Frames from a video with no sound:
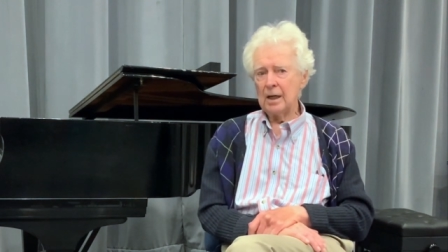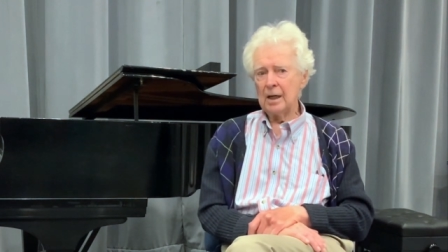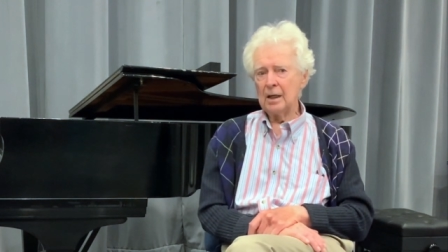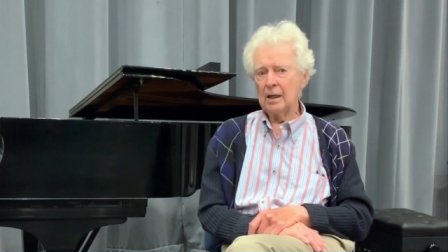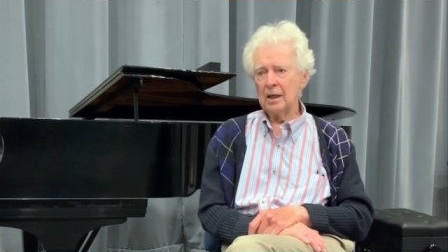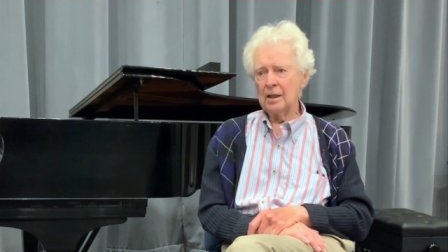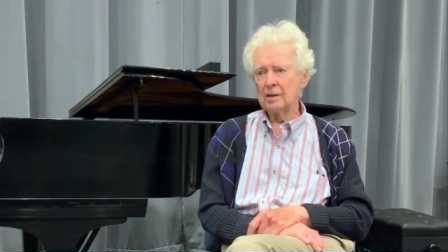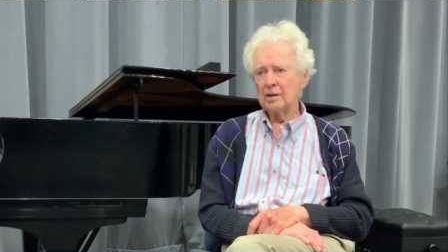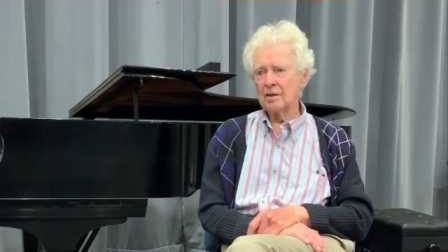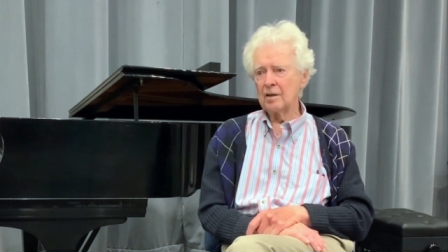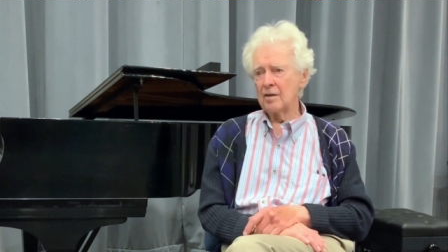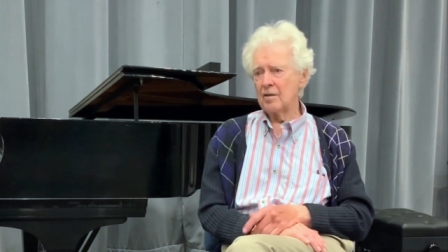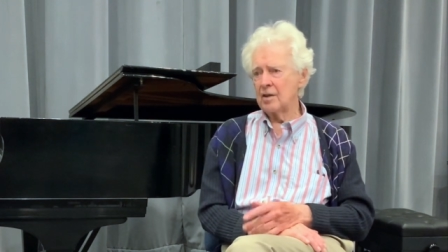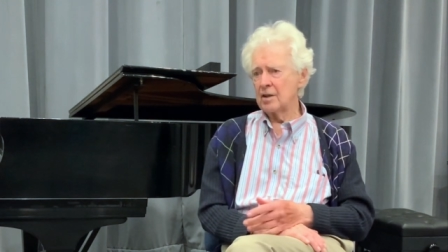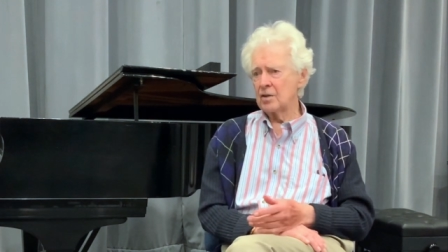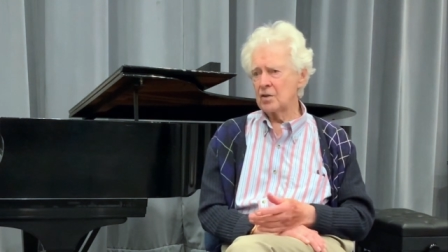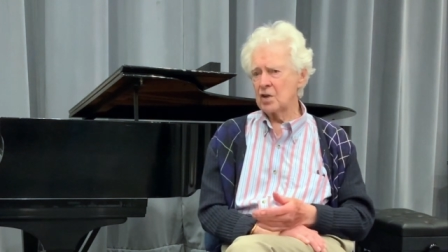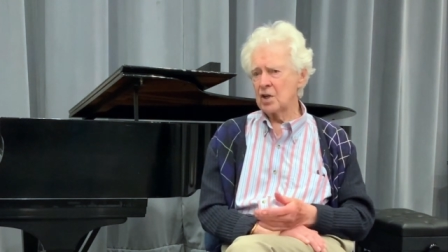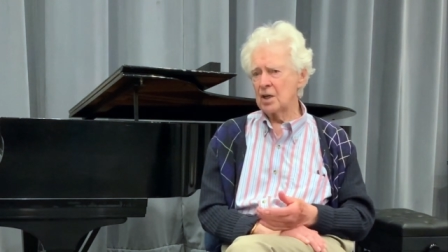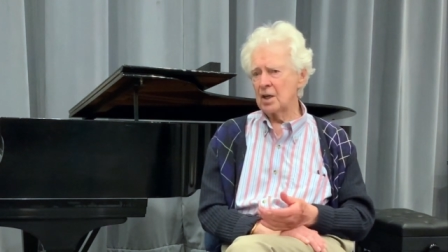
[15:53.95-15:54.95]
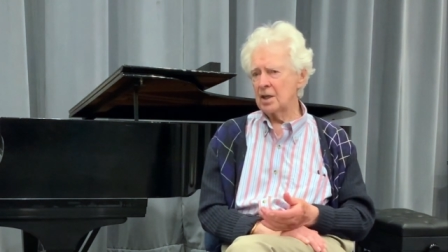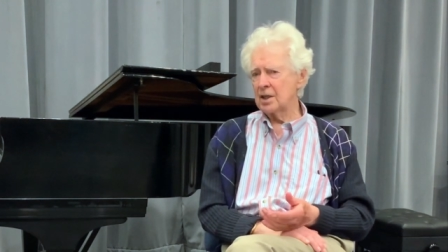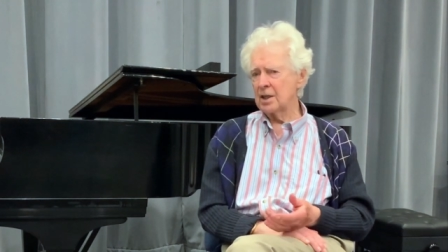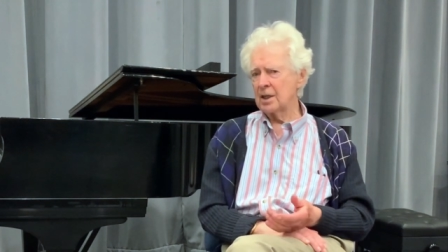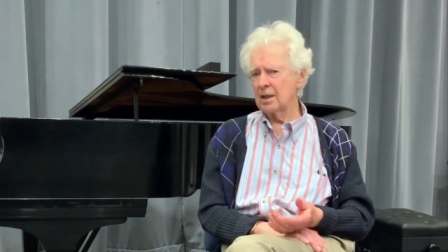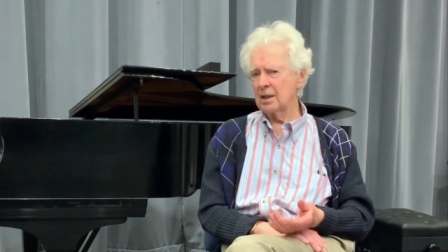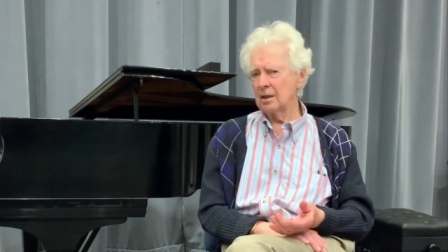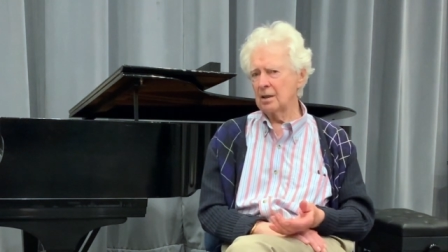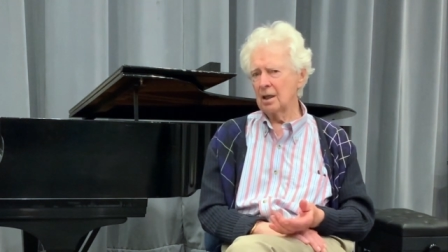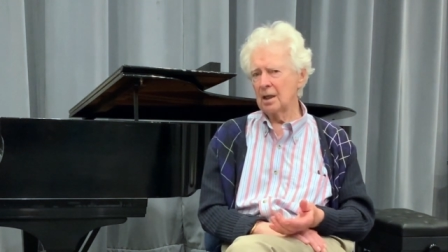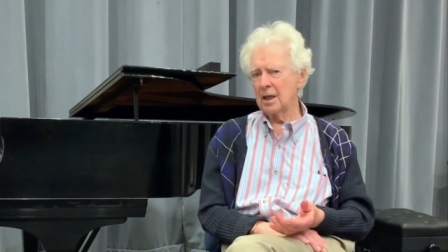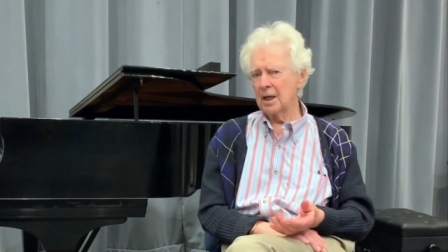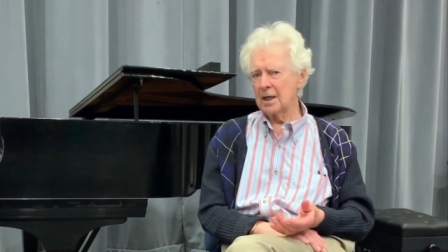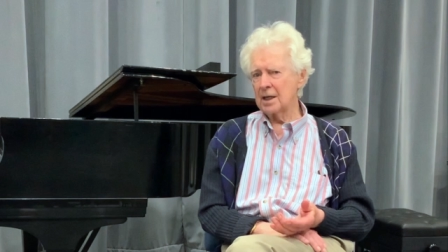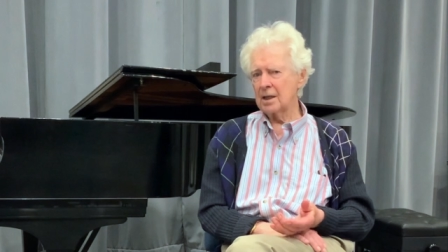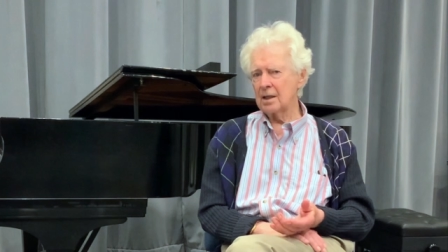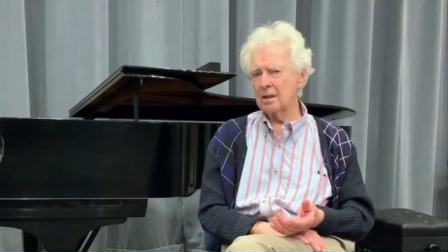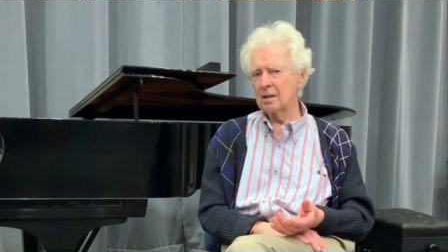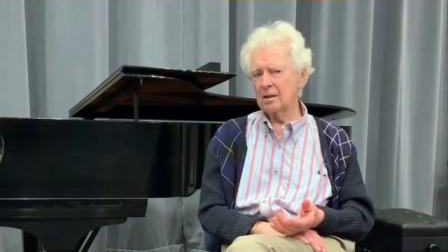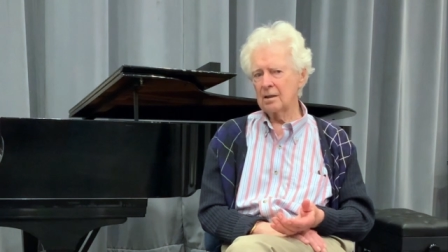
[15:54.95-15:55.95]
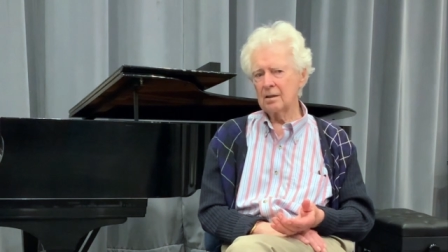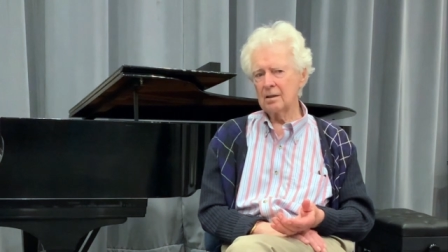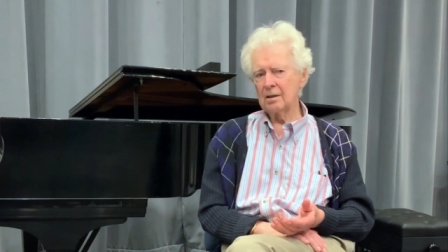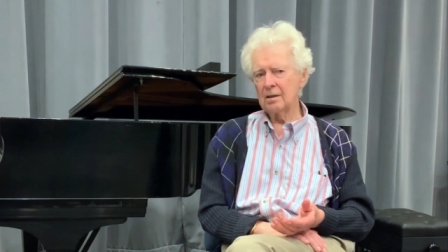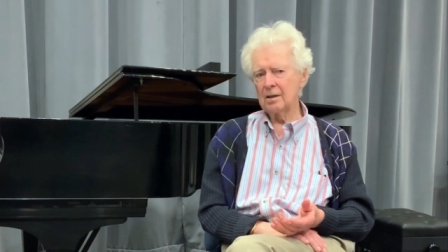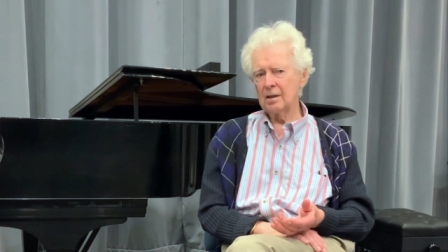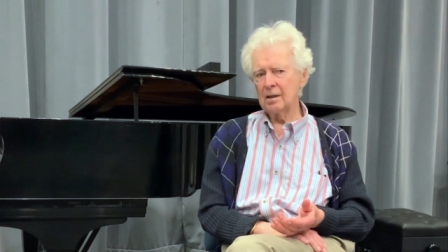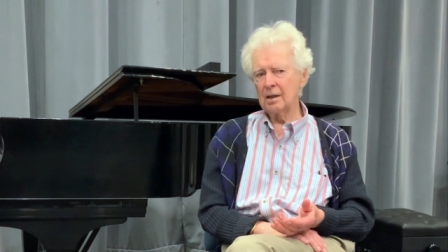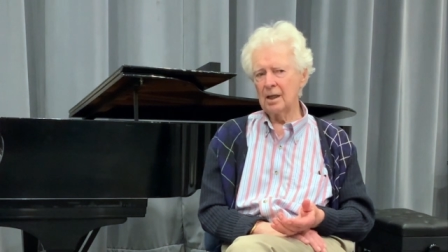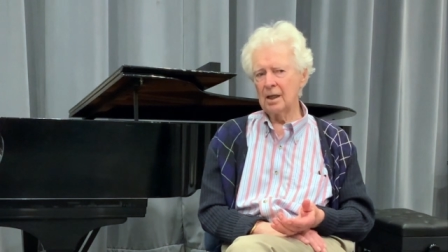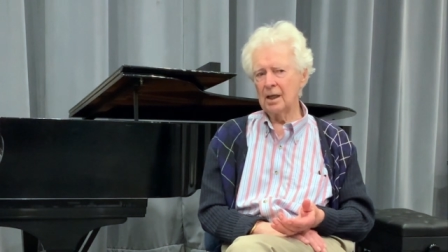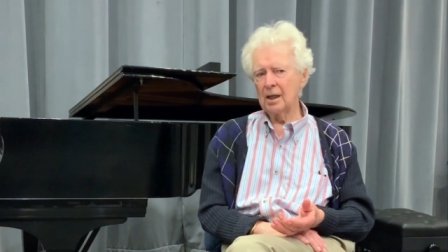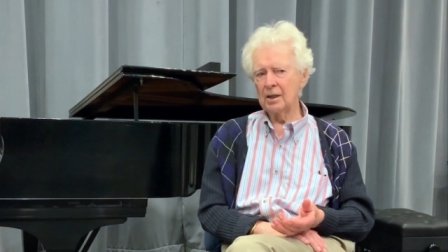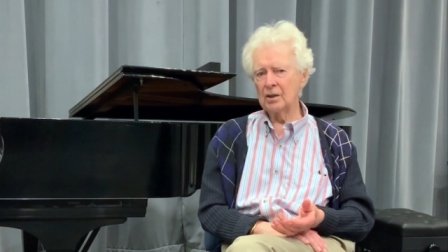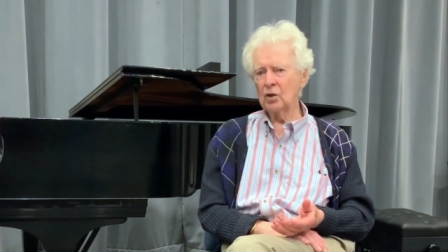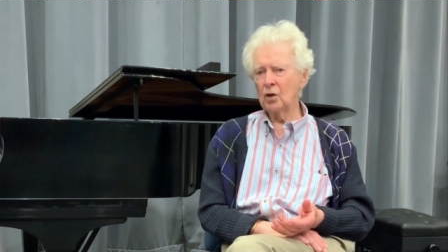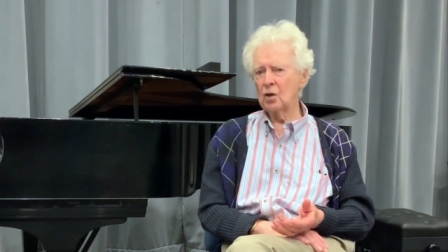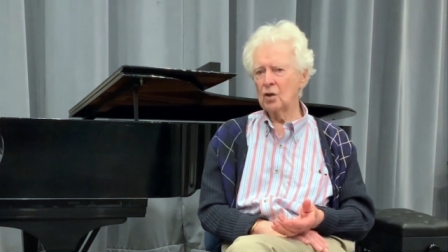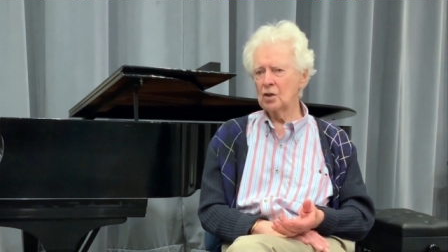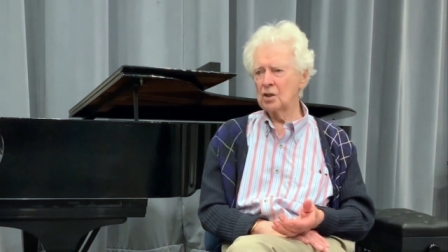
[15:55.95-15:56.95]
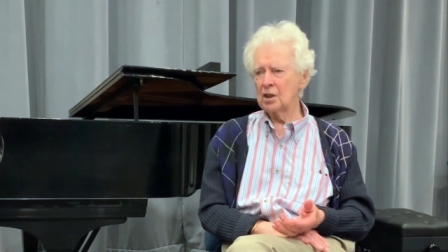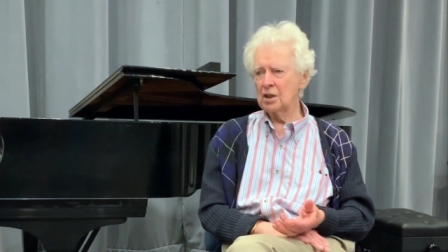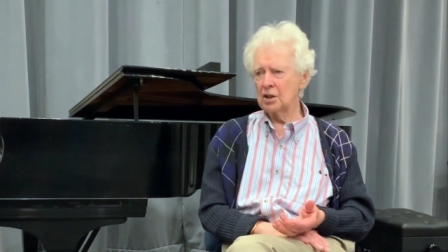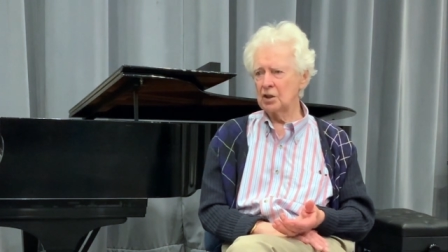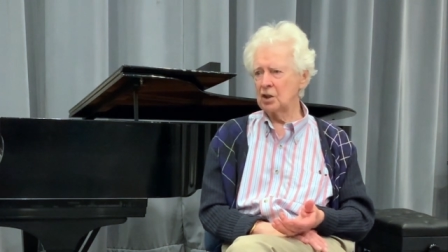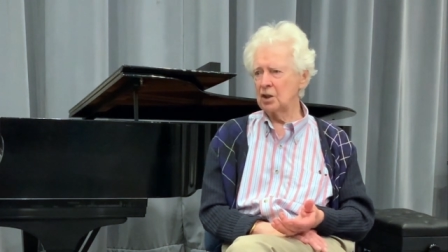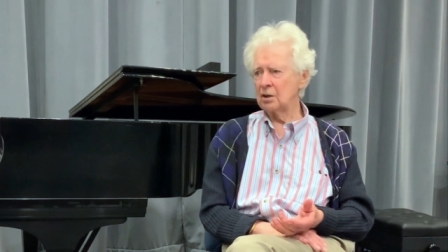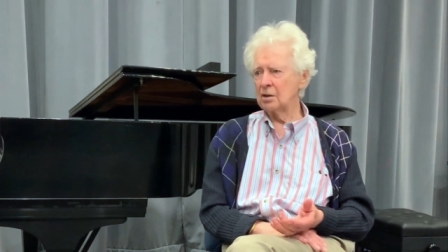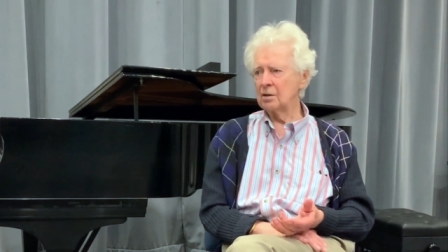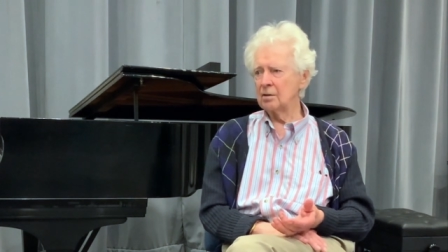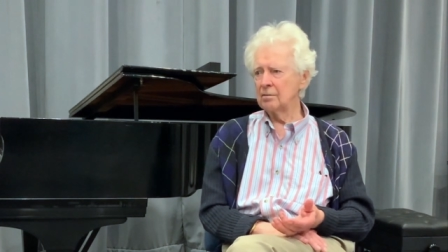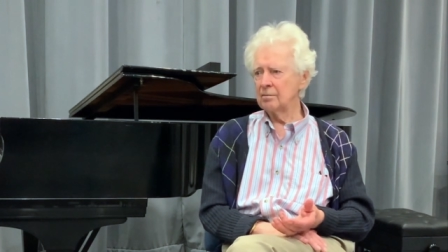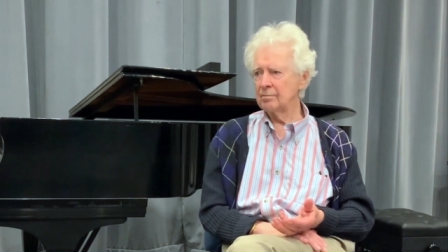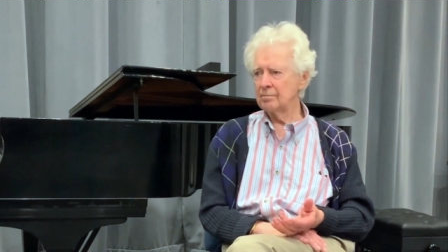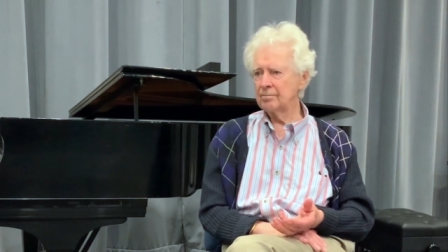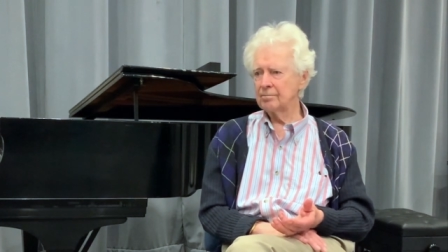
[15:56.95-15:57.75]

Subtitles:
And there's nothing like an audition.